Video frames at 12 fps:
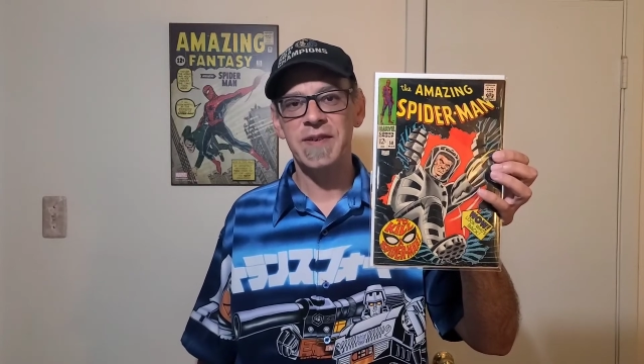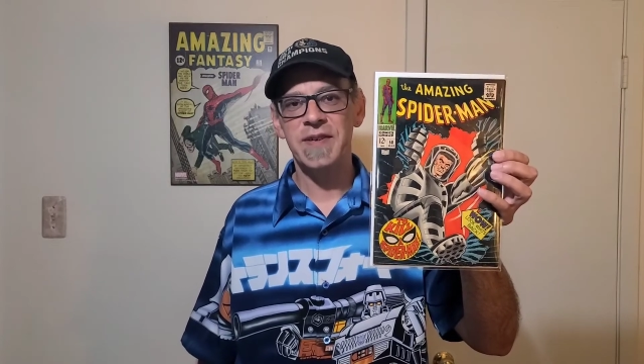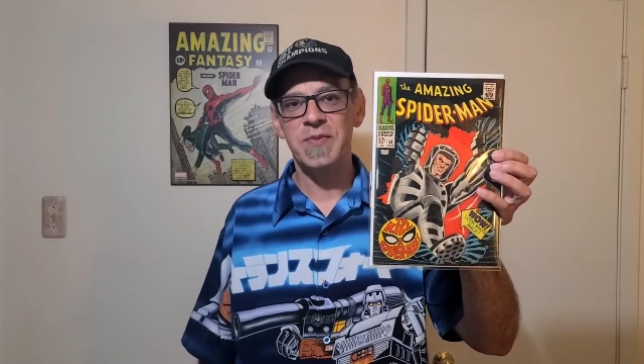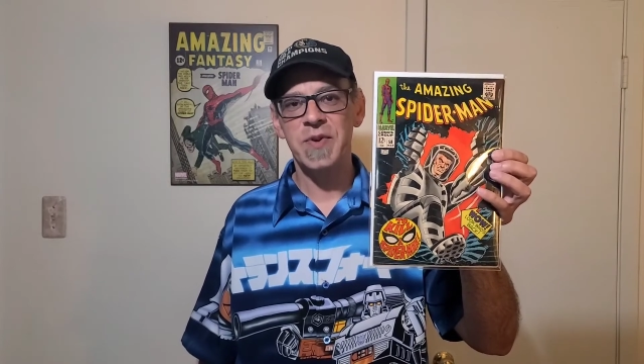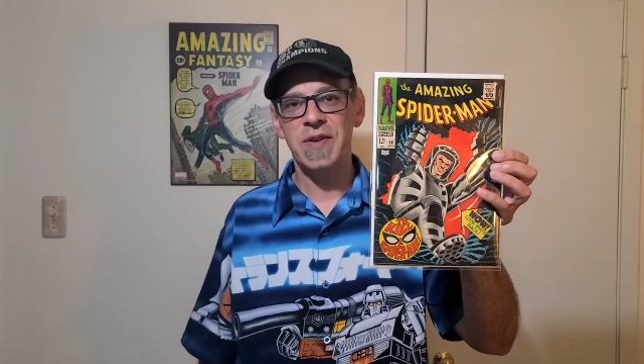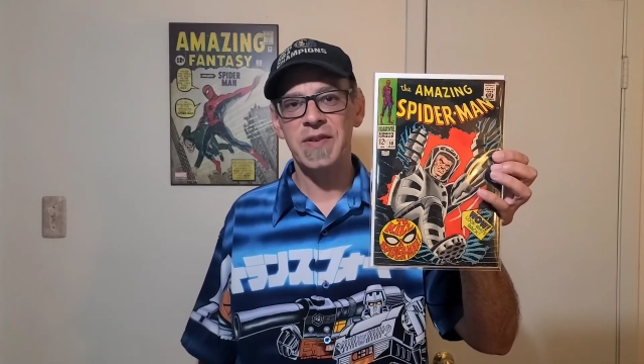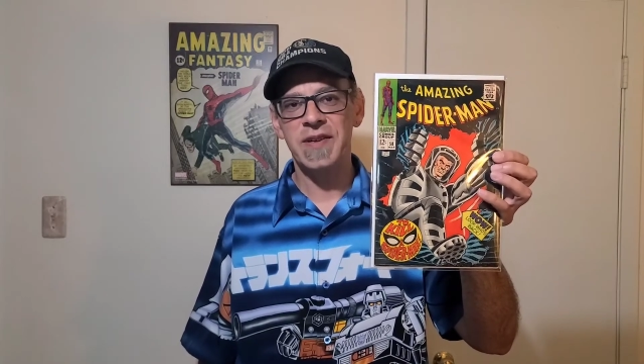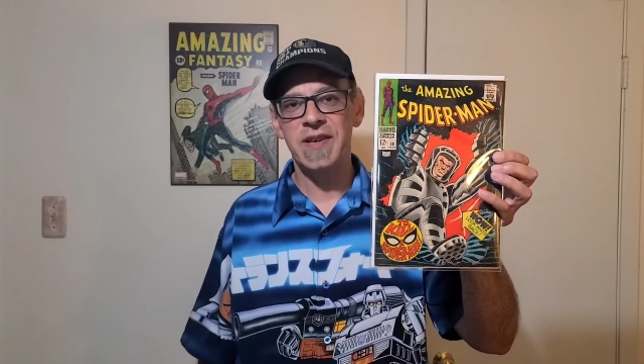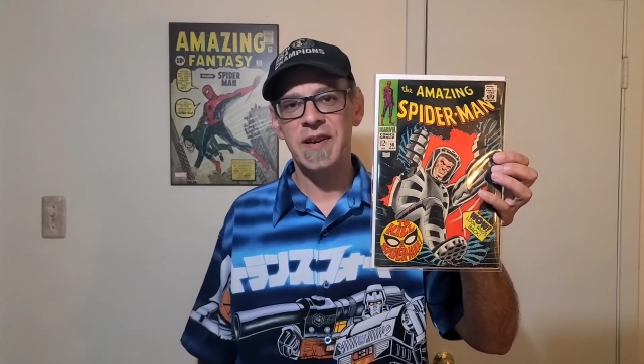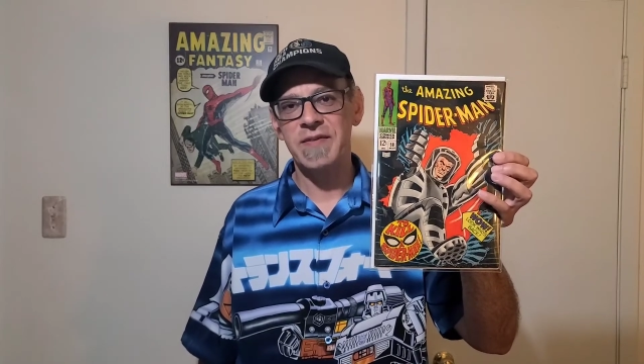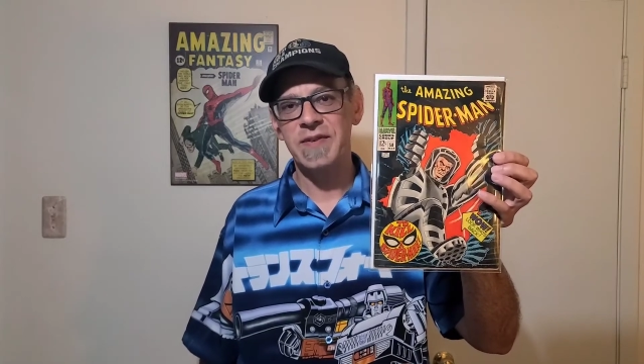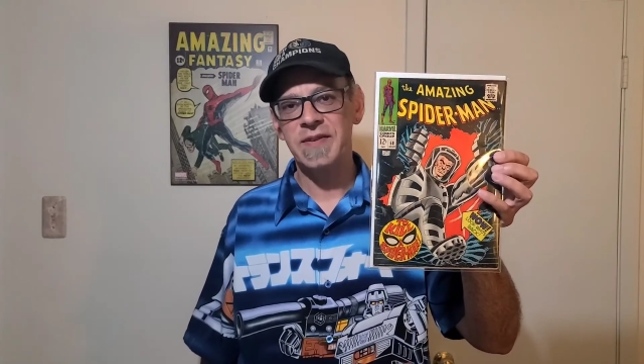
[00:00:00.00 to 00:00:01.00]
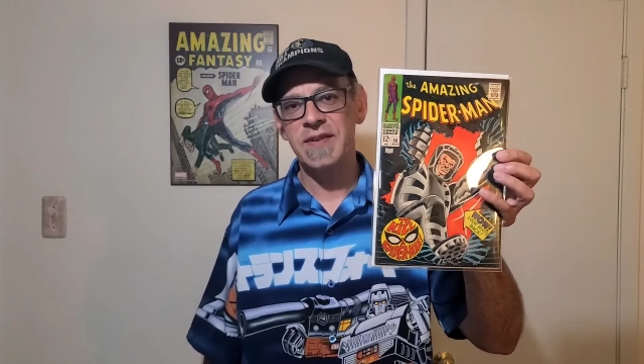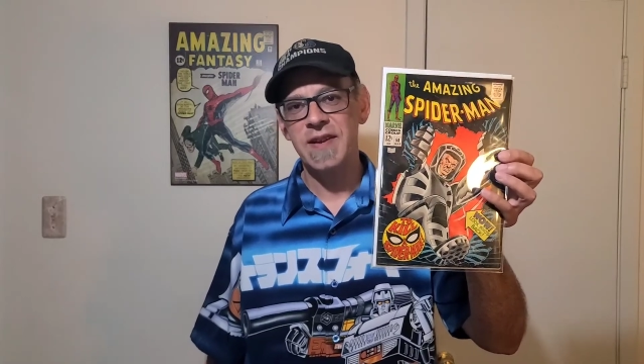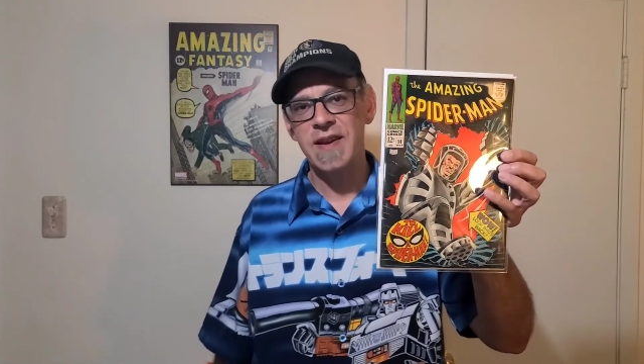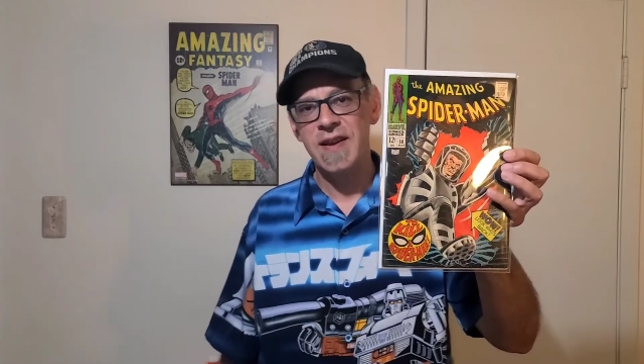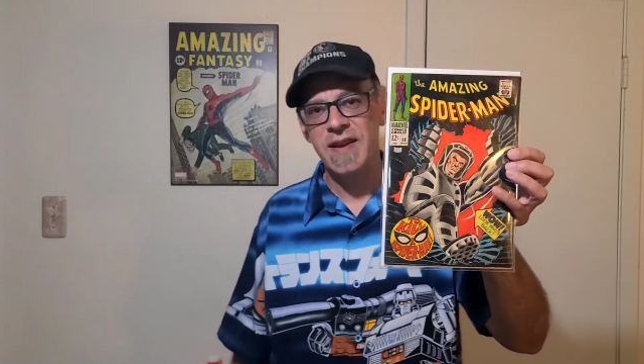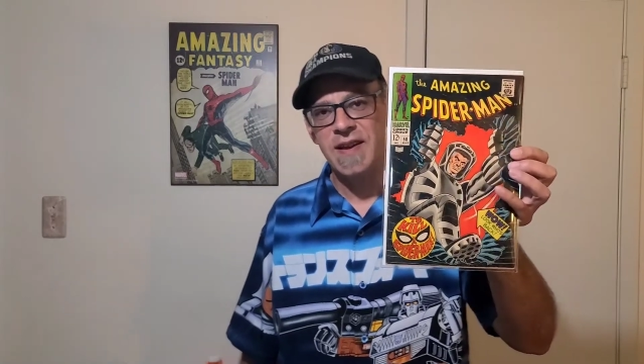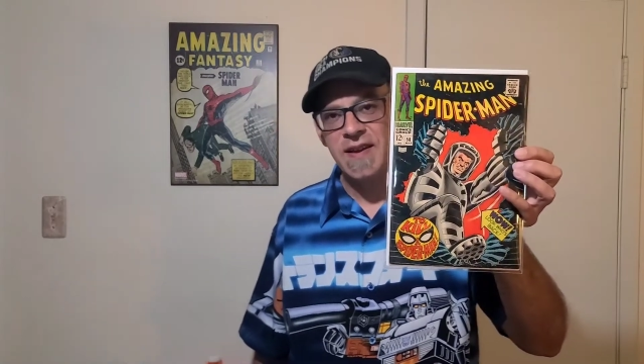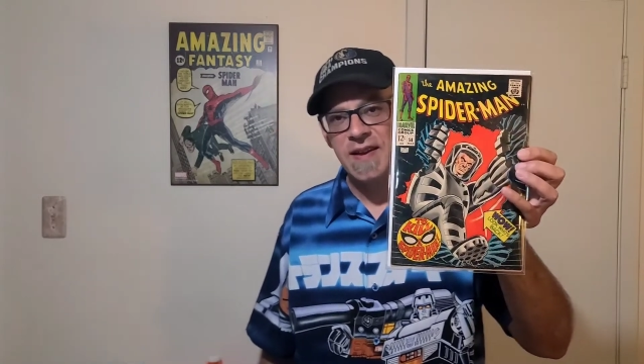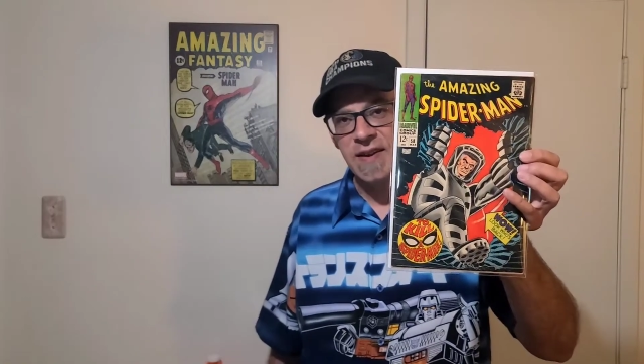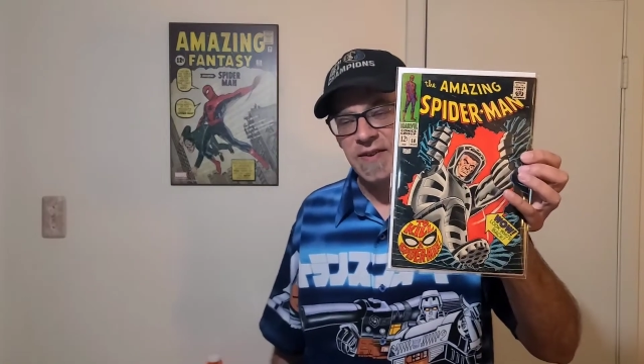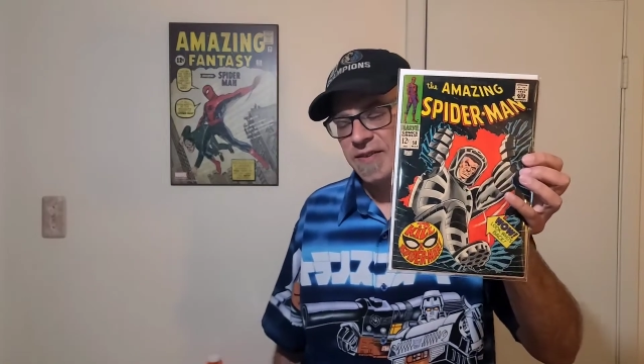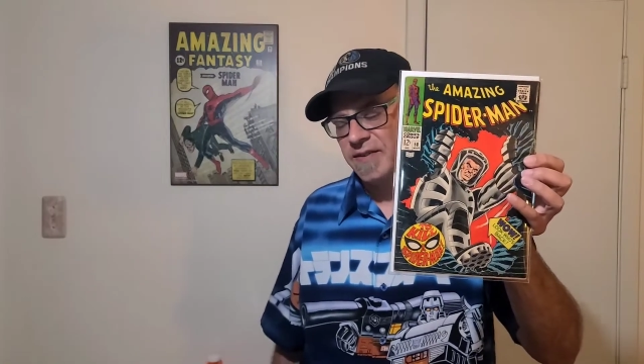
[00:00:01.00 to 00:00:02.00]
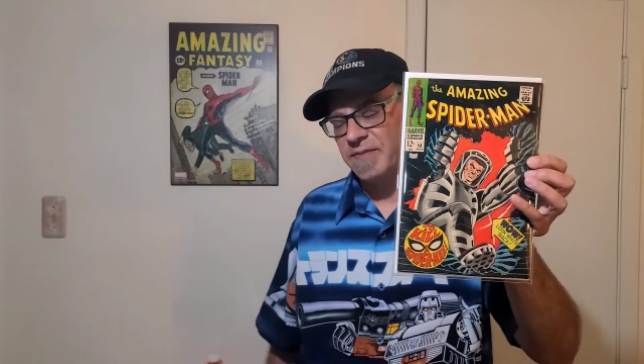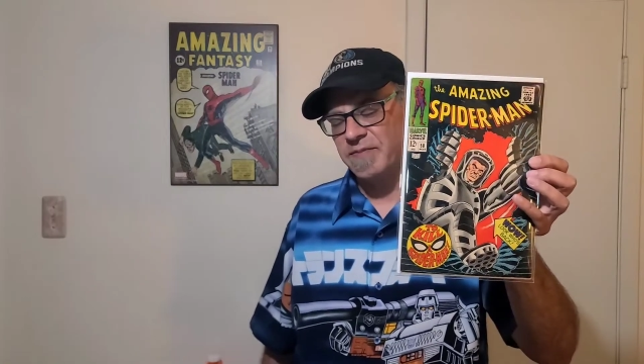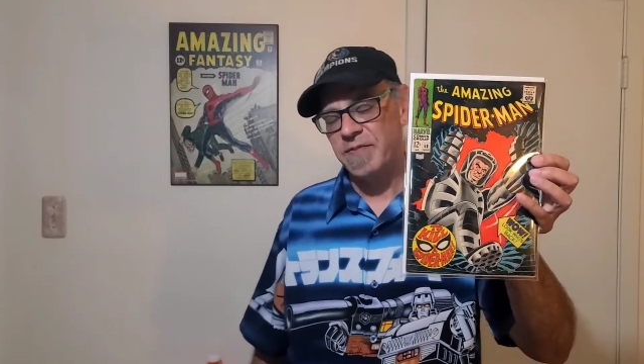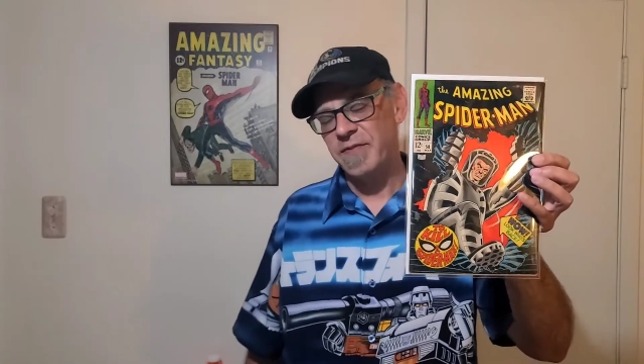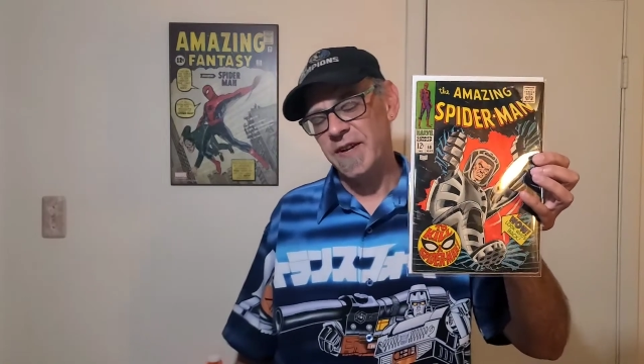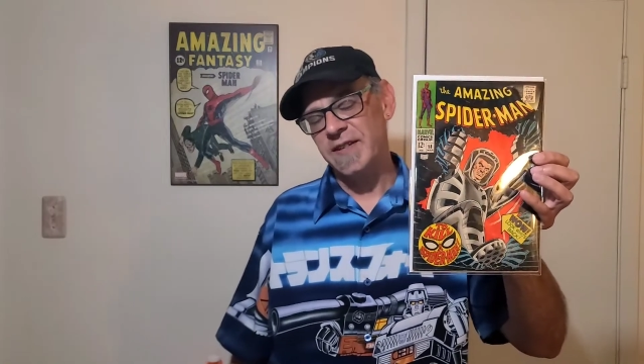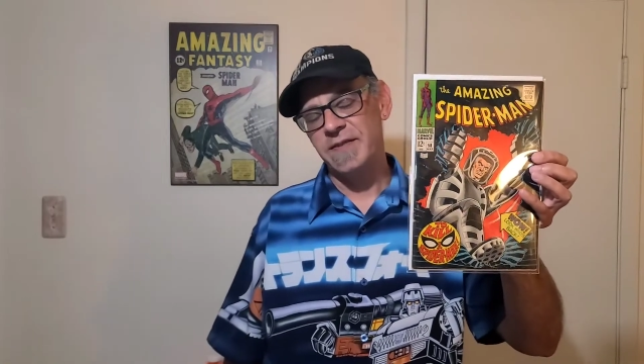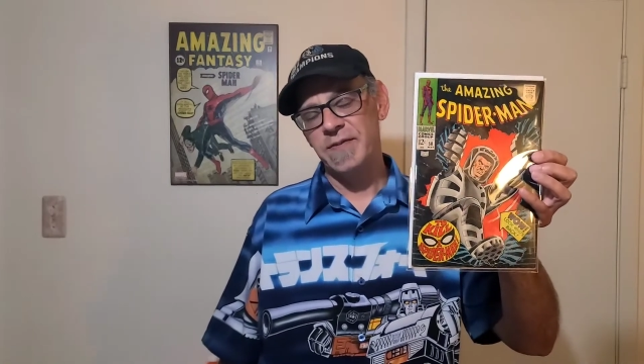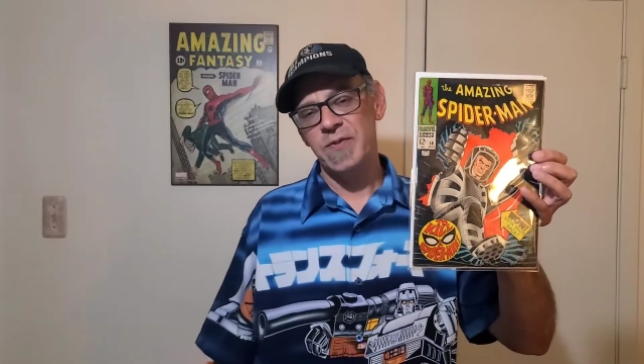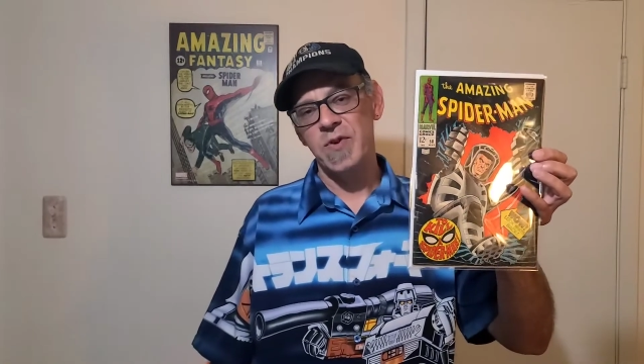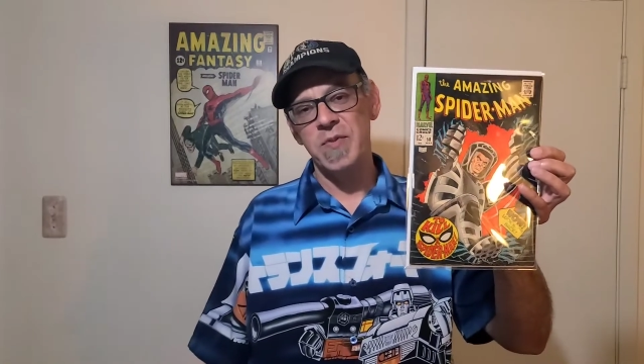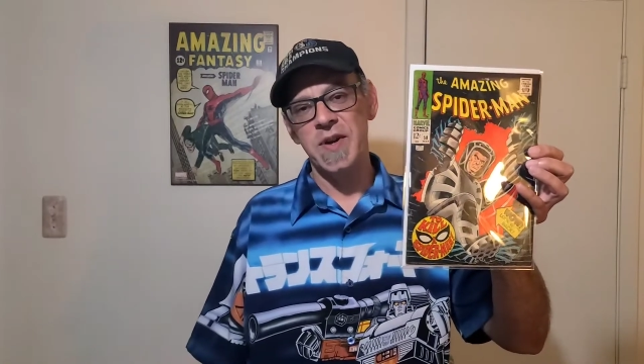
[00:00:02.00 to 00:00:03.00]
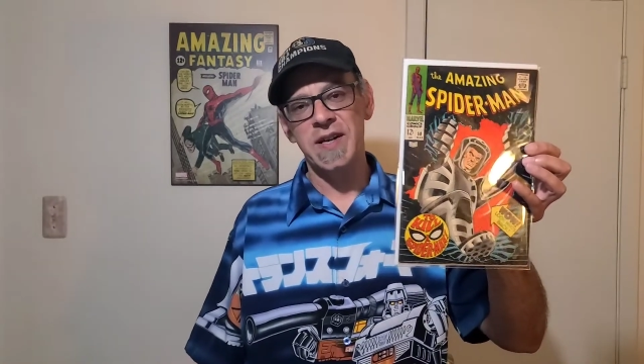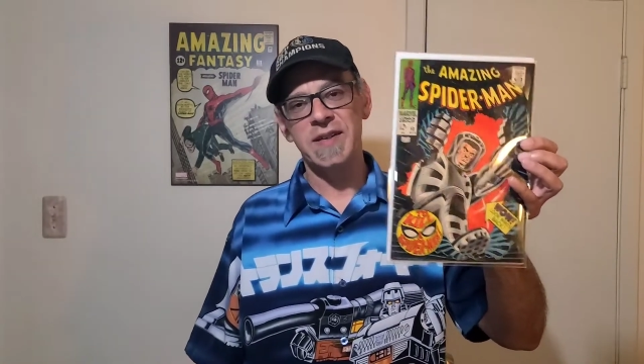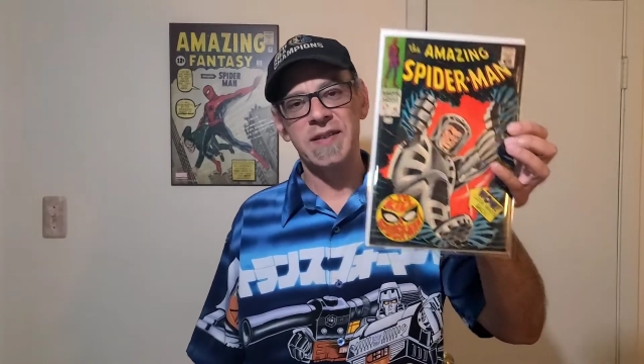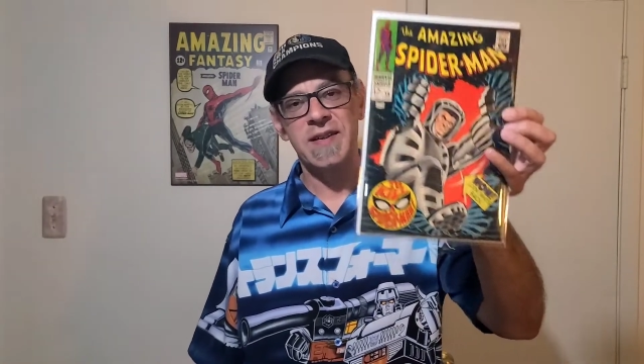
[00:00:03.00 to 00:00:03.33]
him on the cover, on the face of the robot.